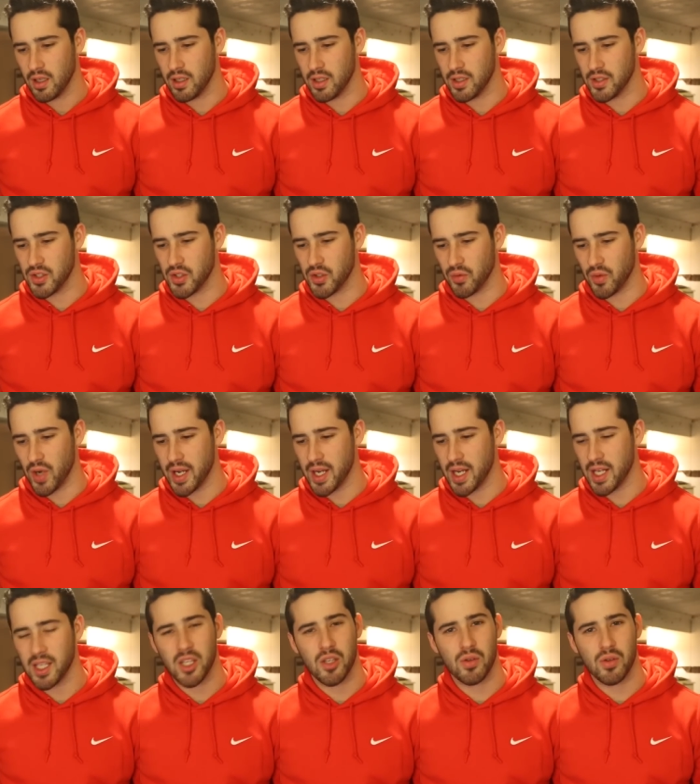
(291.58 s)
is
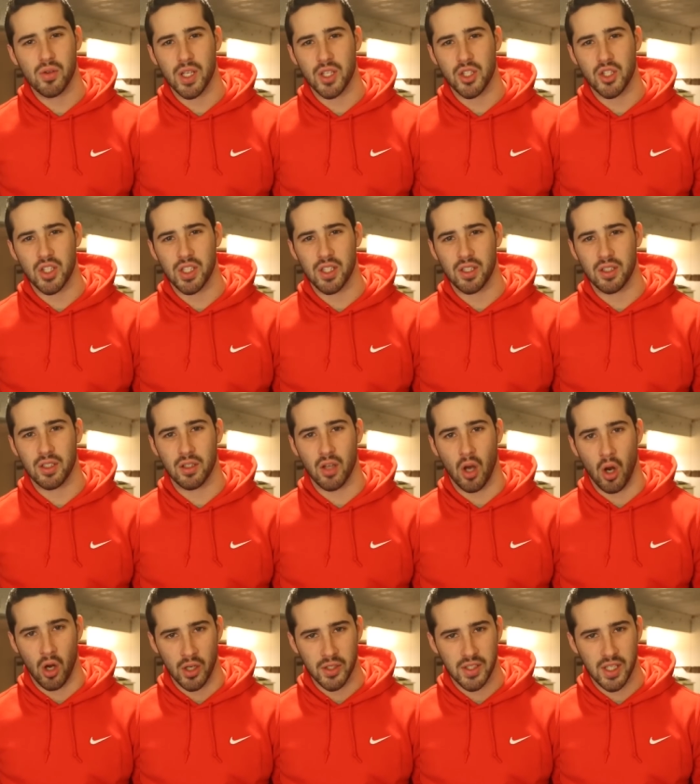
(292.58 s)
threatening you? Is she
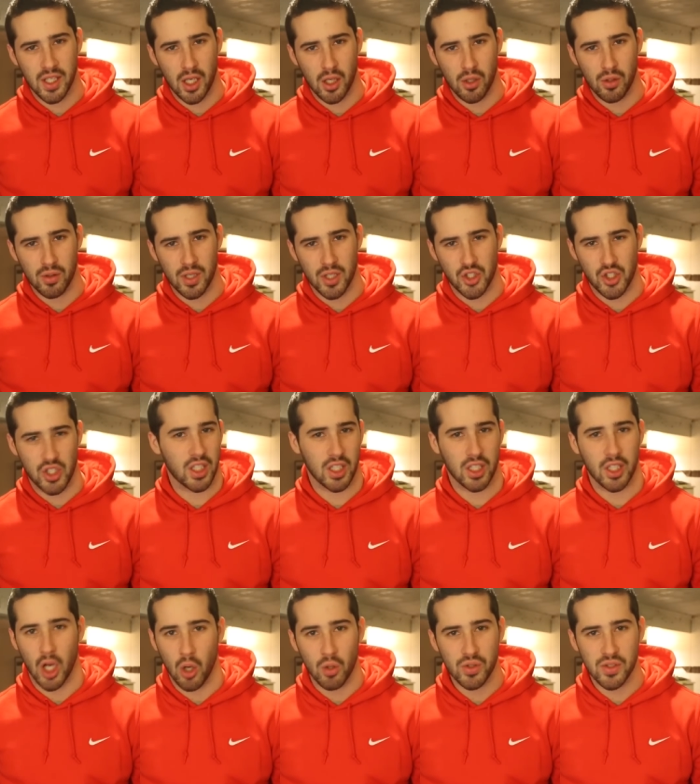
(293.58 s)
haunting you? Is she a
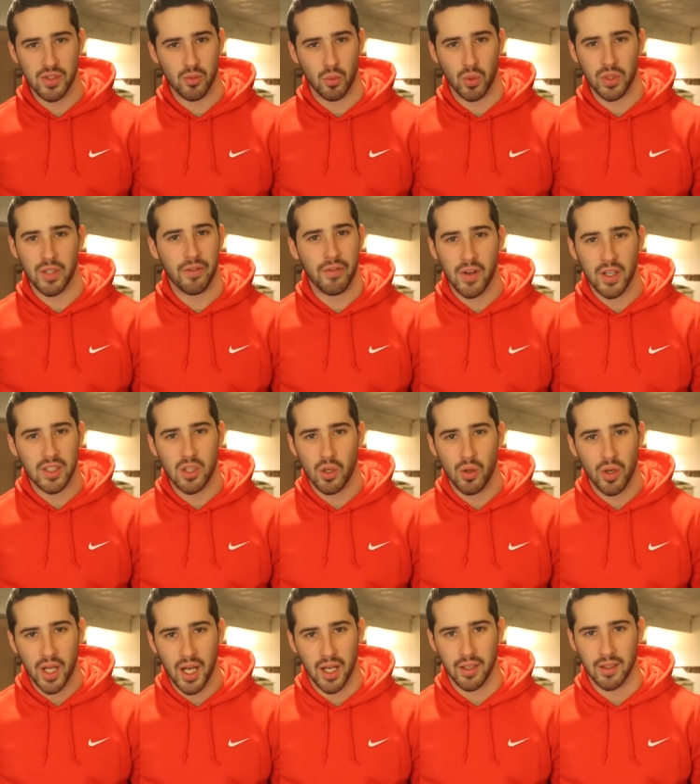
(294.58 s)
ghost? What the fuck's
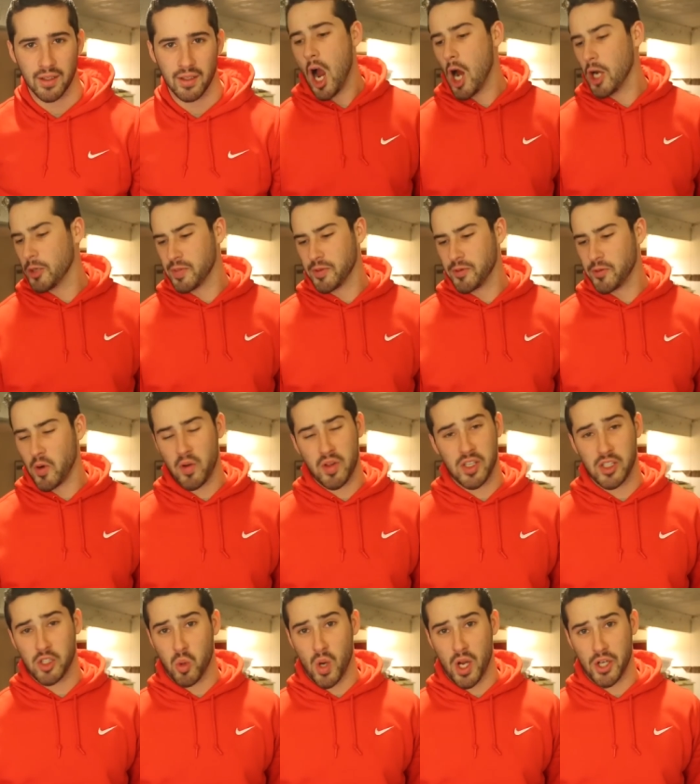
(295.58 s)
going on? All right, before
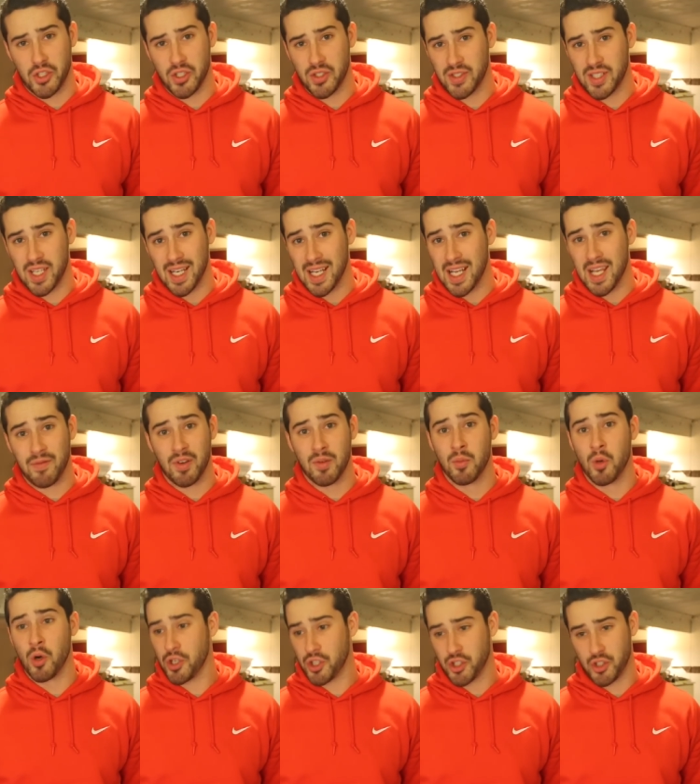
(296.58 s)
these questions get even
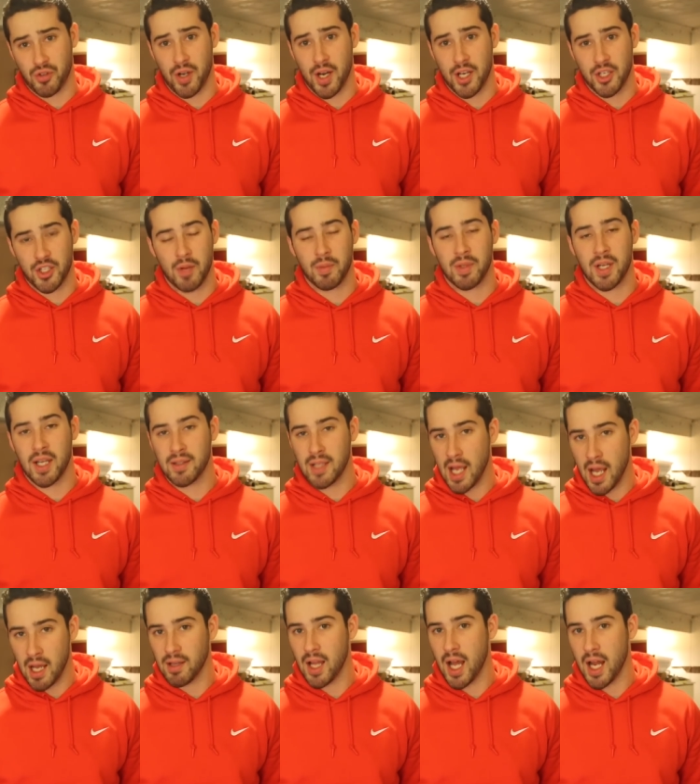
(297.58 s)
more strange, I'm getting the
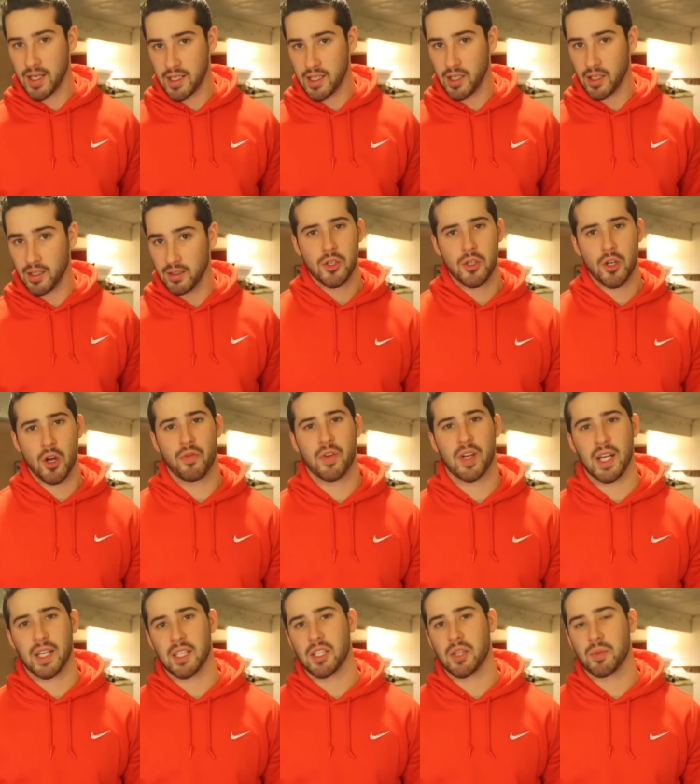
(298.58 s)
hell out of here. Don't
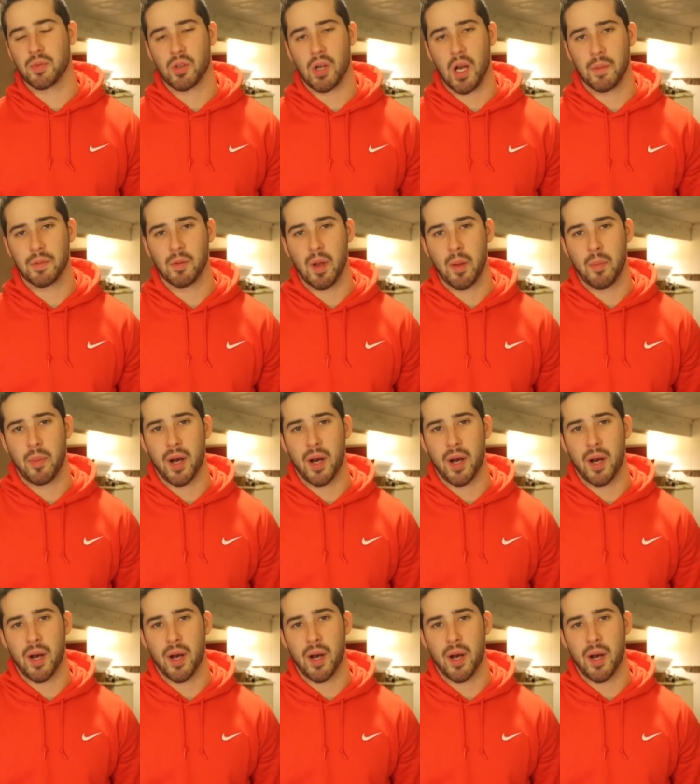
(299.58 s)
forget to subscribe to my